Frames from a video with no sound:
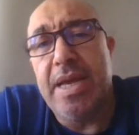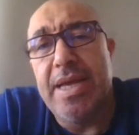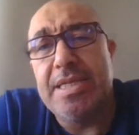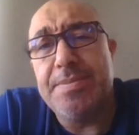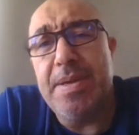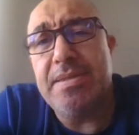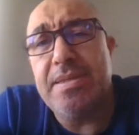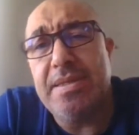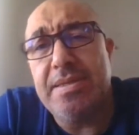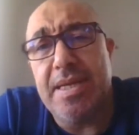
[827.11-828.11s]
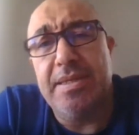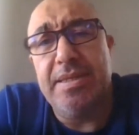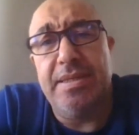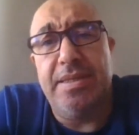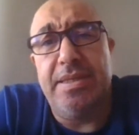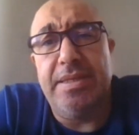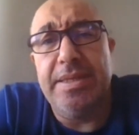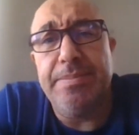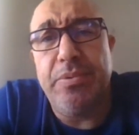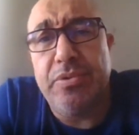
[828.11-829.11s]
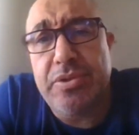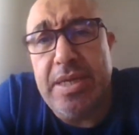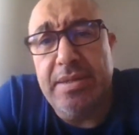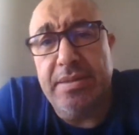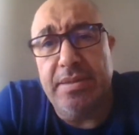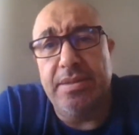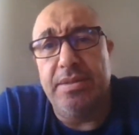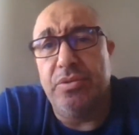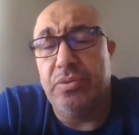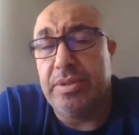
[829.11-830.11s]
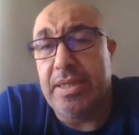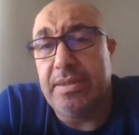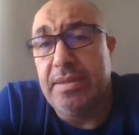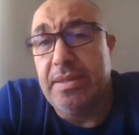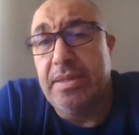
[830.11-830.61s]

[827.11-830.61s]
expenses and the inputs, then you can